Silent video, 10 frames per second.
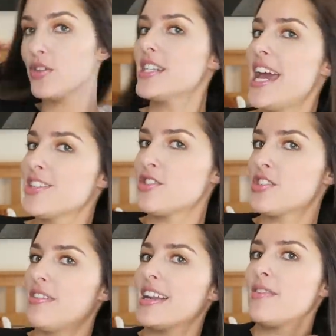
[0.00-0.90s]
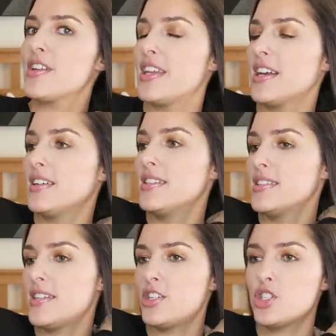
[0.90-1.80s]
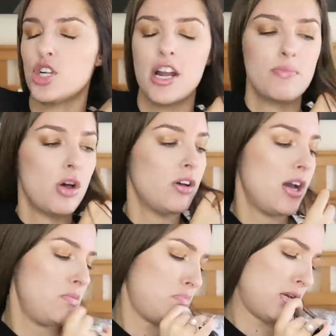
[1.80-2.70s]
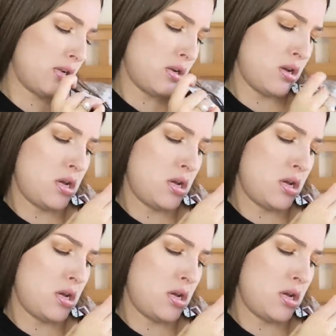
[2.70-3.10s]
The tags are still on everything because I just tried them all on, but